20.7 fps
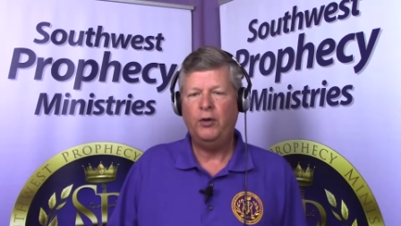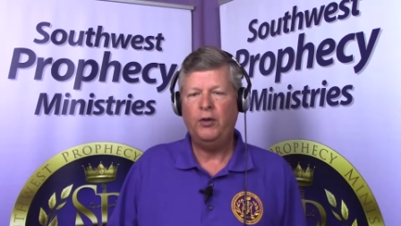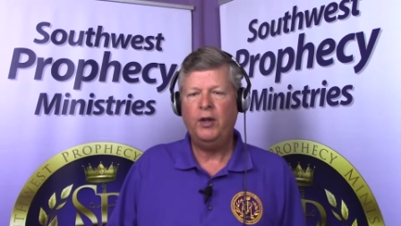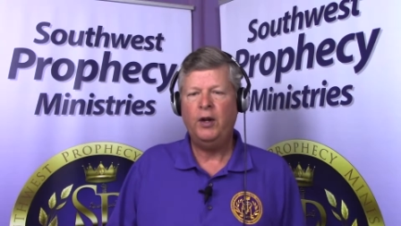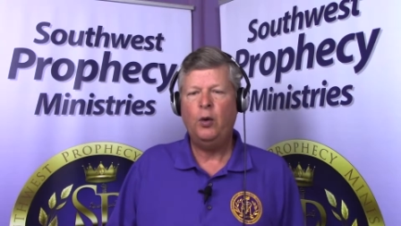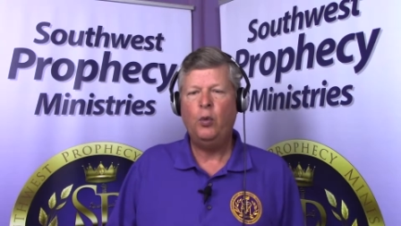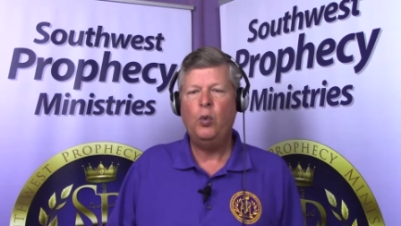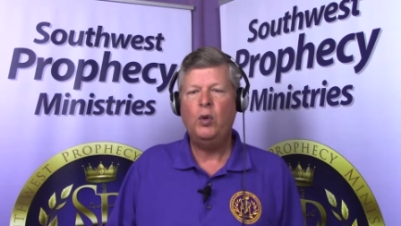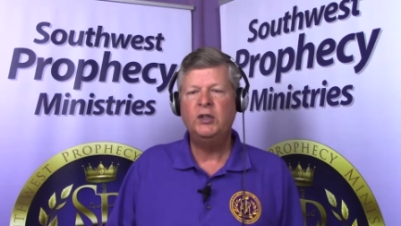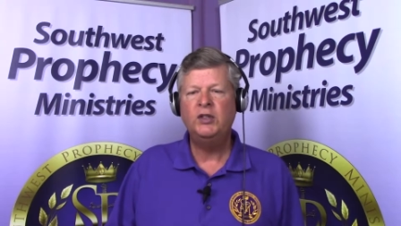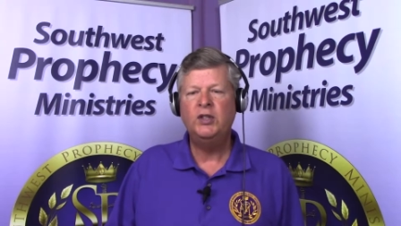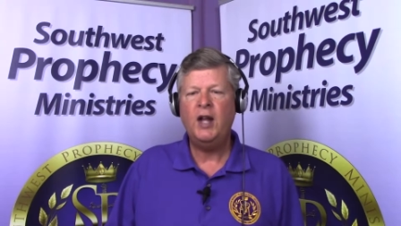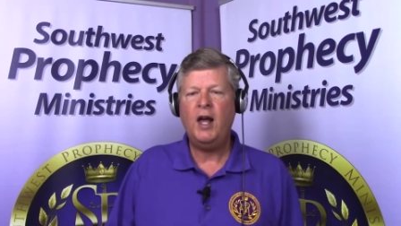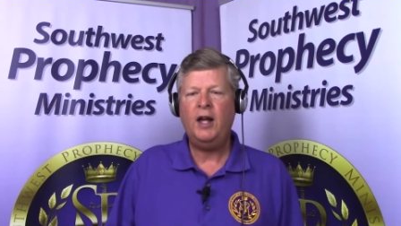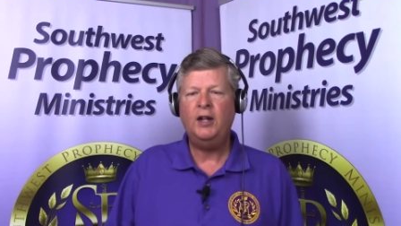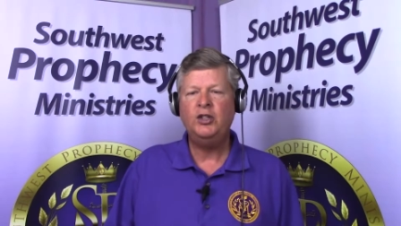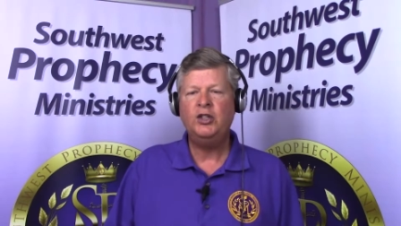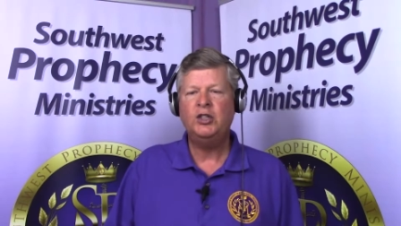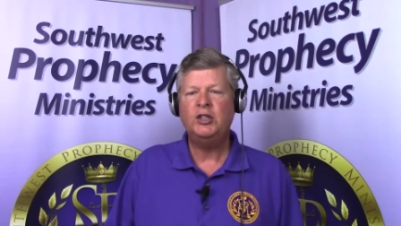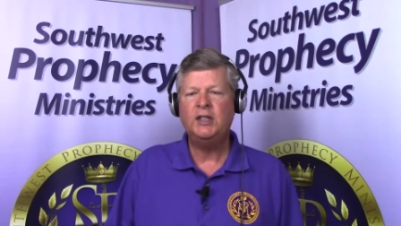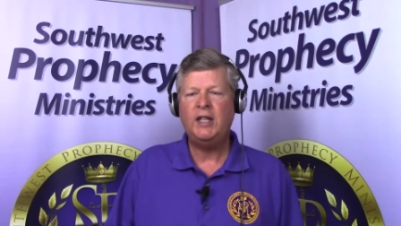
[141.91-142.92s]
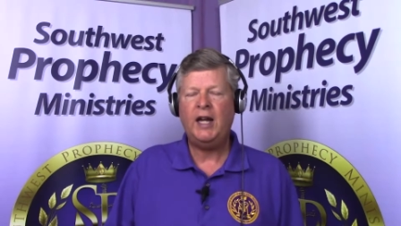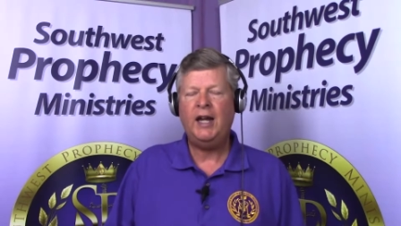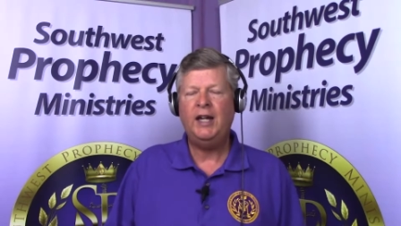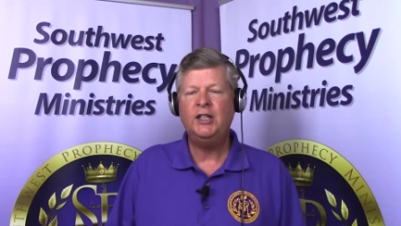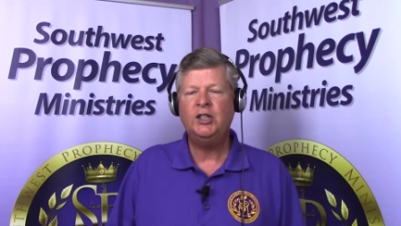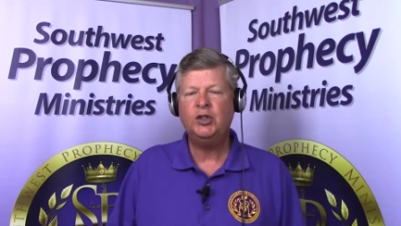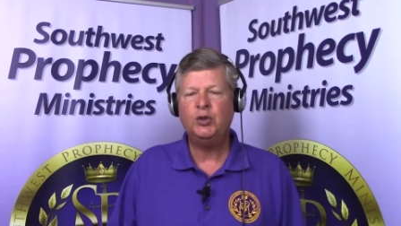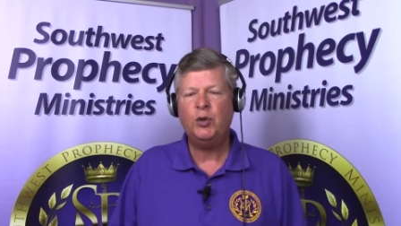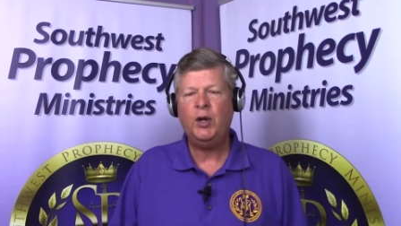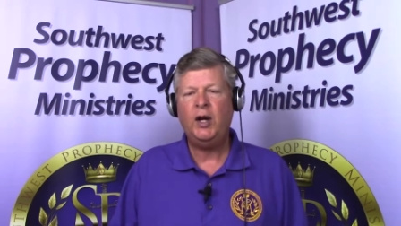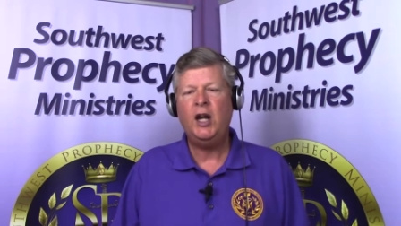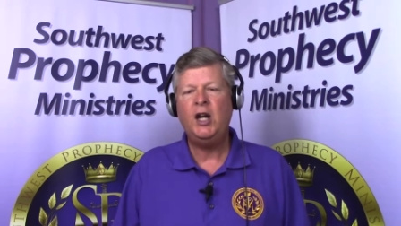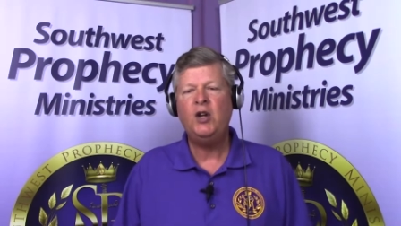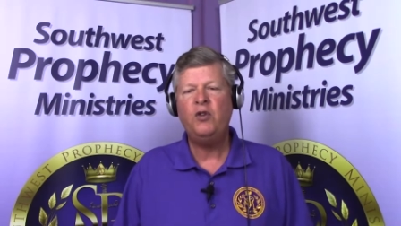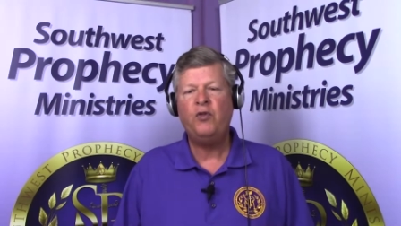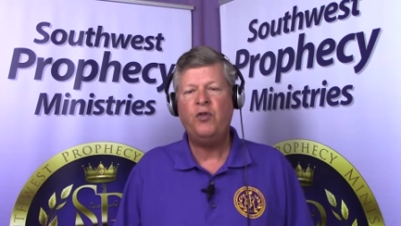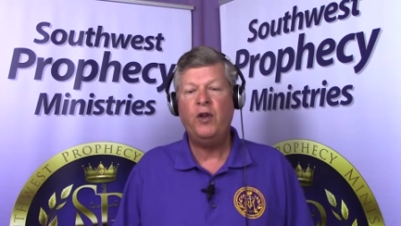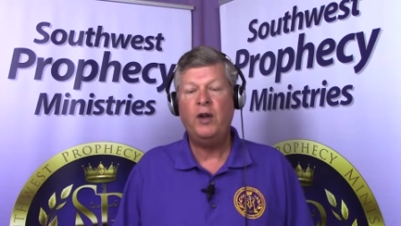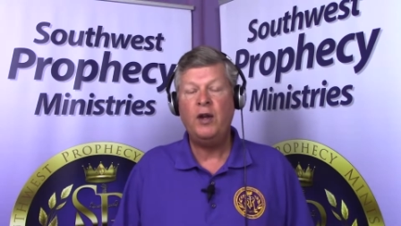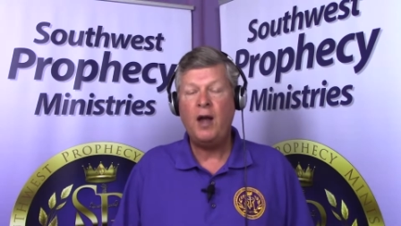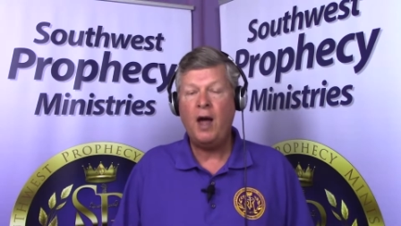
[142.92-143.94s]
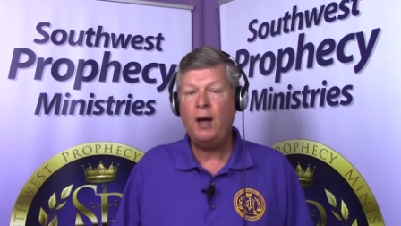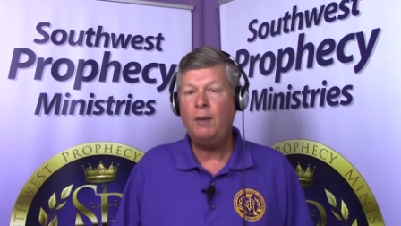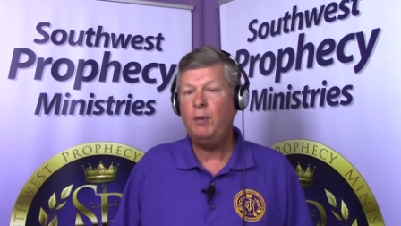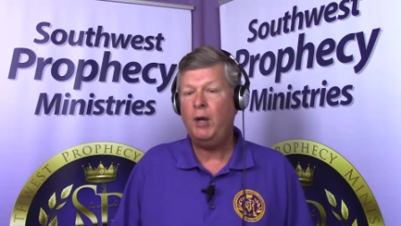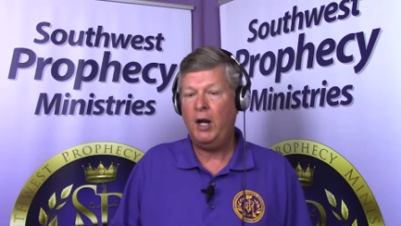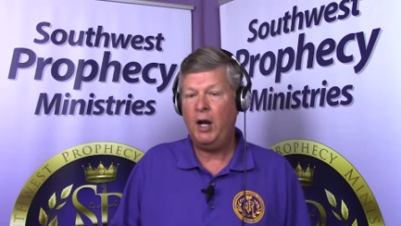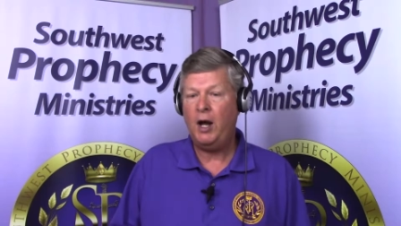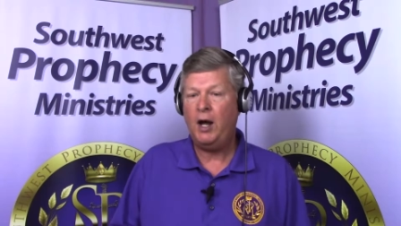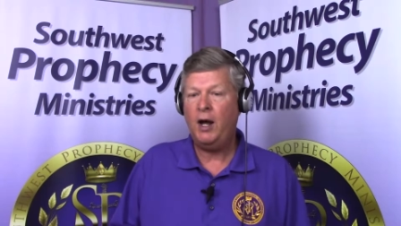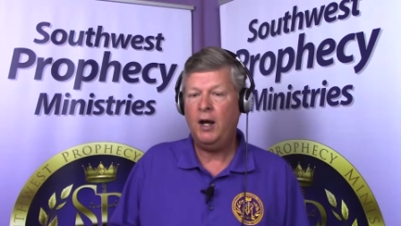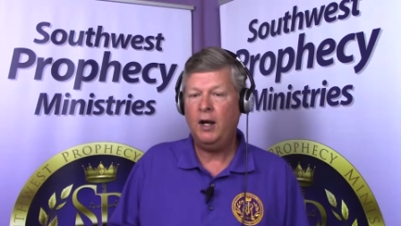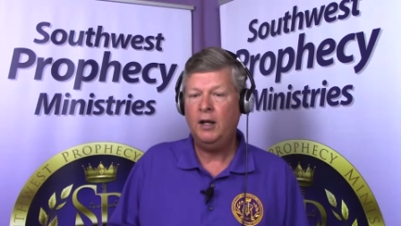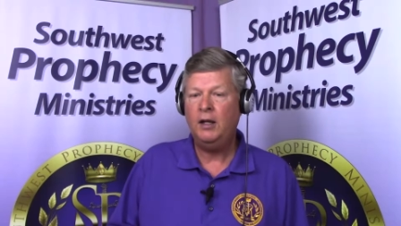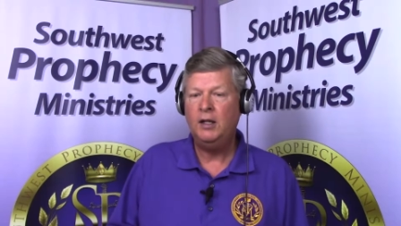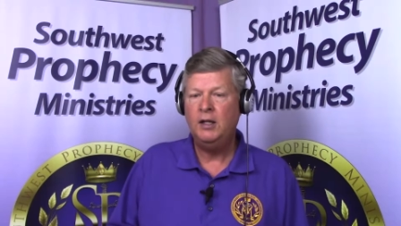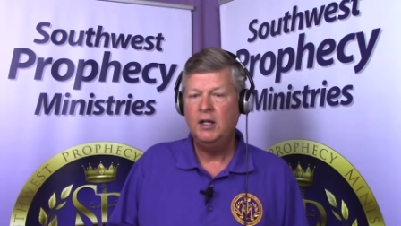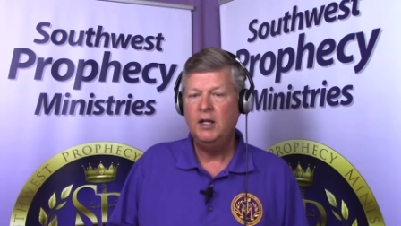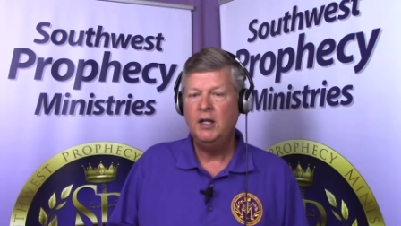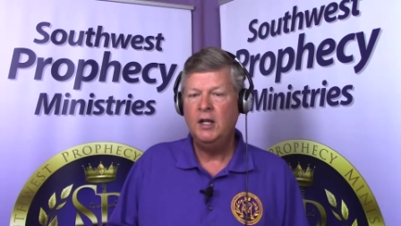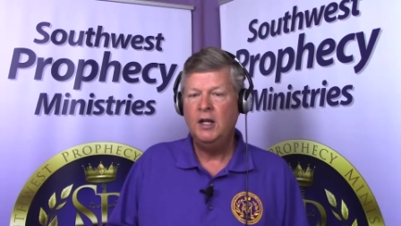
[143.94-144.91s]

There was not just a strange phenomena